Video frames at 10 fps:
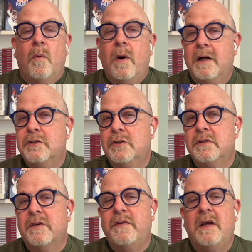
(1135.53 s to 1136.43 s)
Why
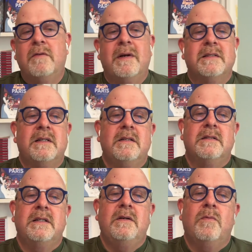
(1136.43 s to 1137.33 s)
choose a Vienne
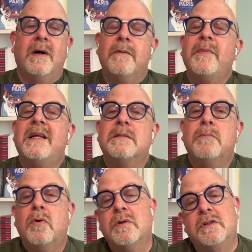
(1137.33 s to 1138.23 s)
residency? Well, it's
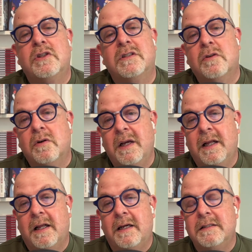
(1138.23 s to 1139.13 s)
more than just a cooking
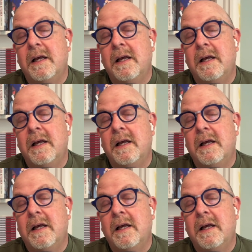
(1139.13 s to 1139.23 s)
class.